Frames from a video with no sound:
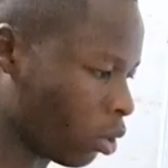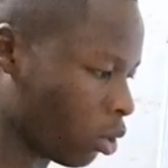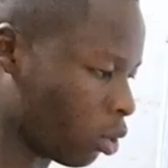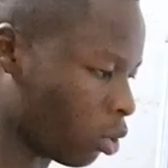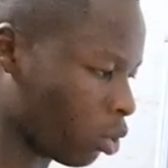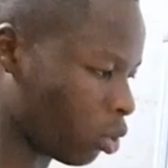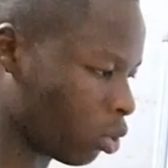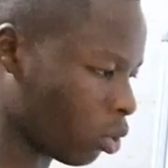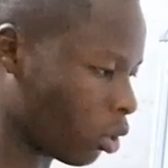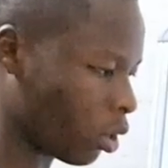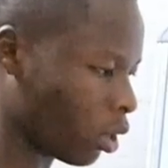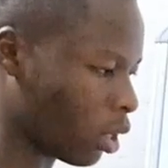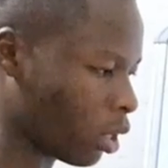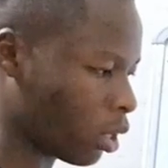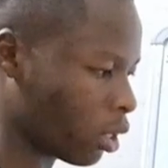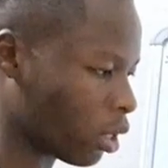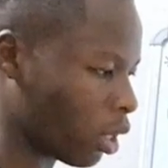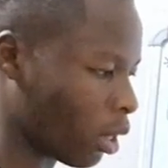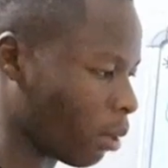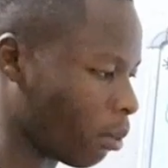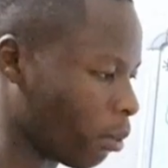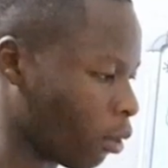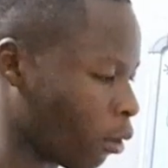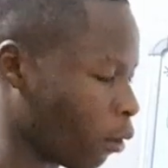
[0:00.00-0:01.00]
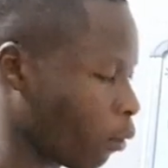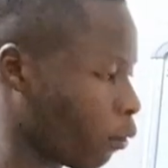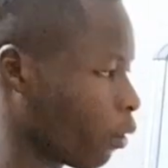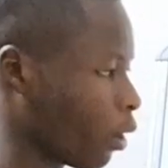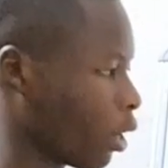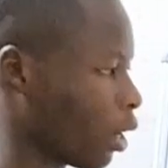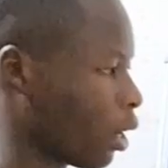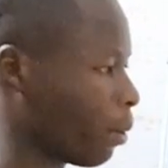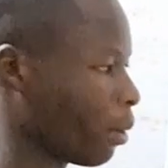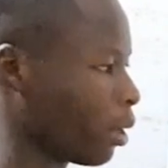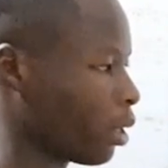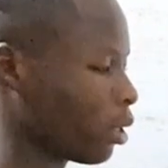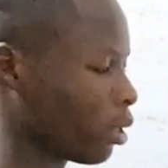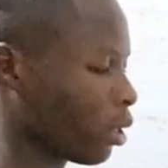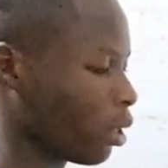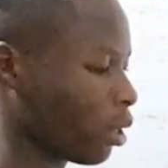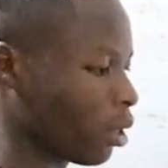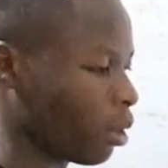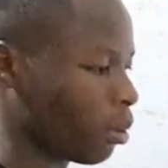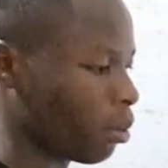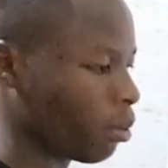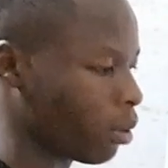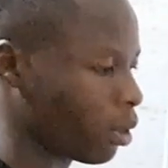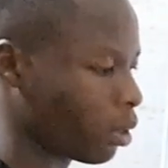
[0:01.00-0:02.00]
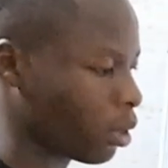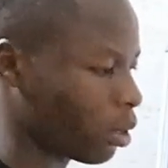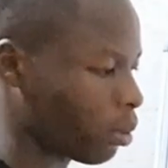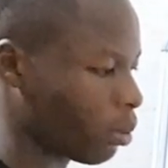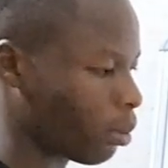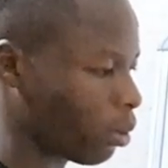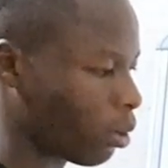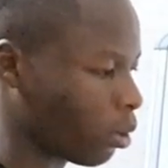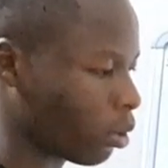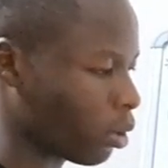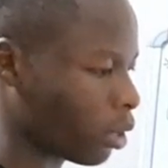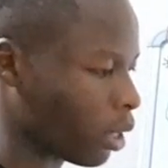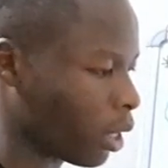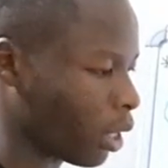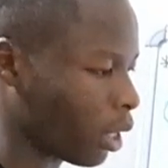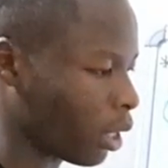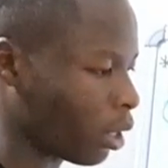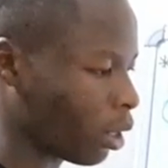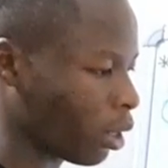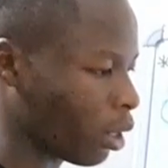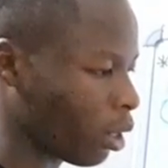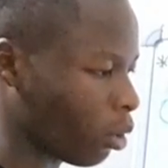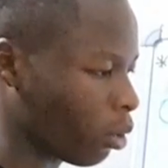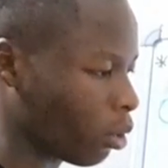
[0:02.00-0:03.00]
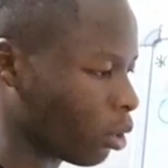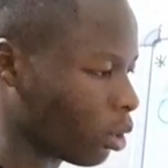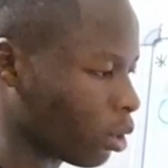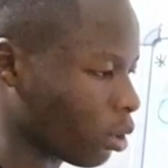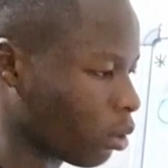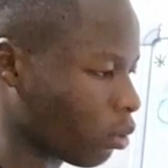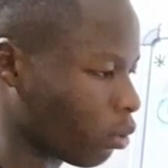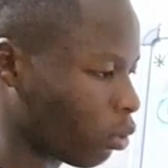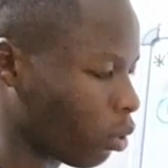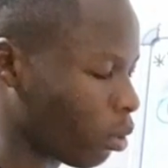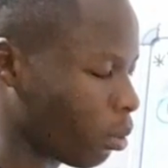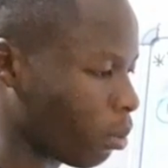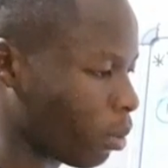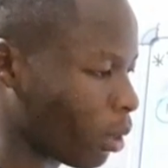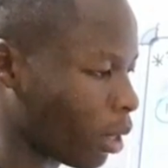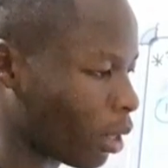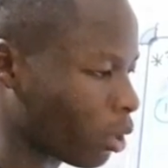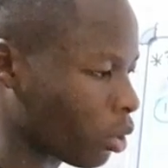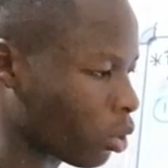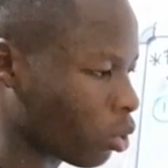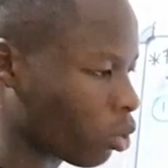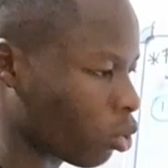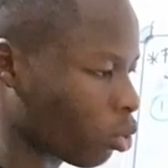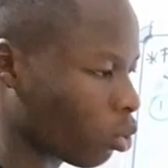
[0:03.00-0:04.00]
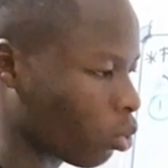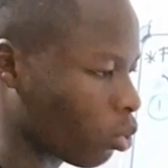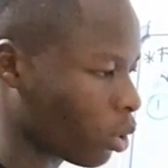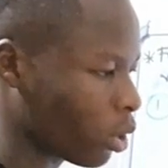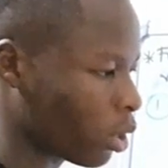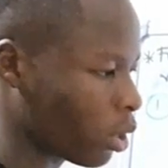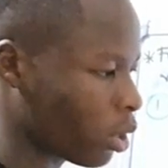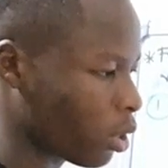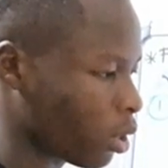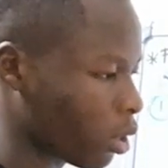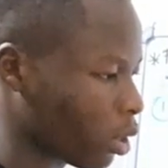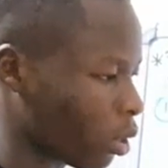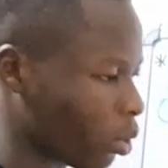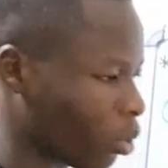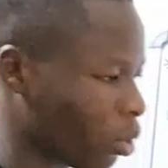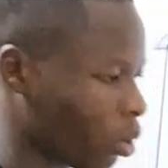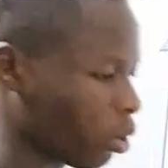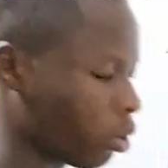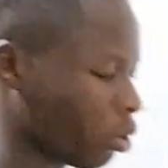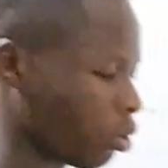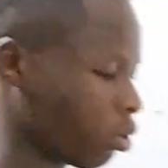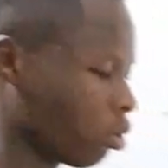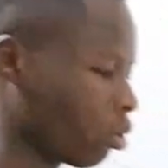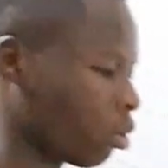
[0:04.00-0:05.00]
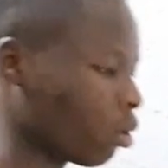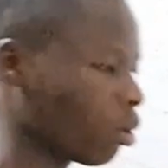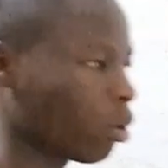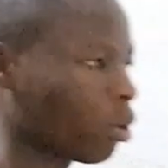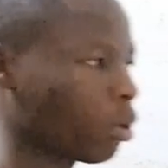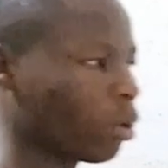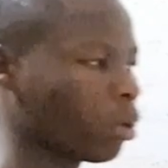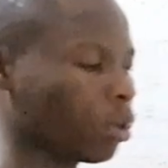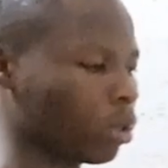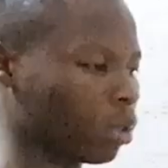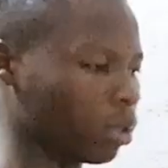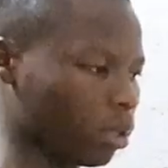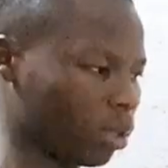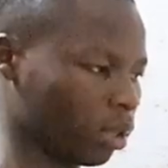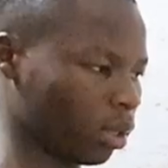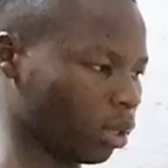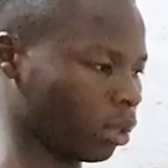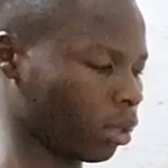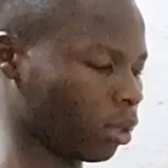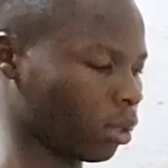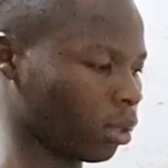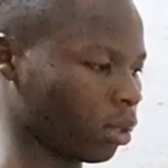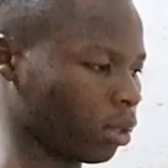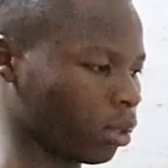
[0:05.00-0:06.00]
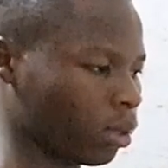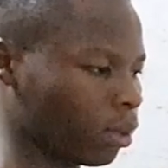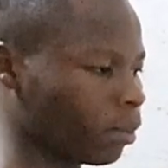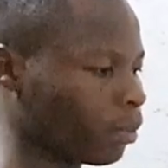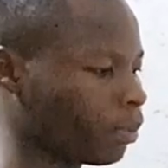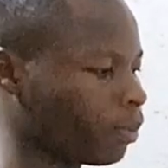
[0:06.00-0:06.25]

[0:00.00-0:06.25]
So the sum of elements in the principal diagonal is 4 plus 2, which is equal to 6.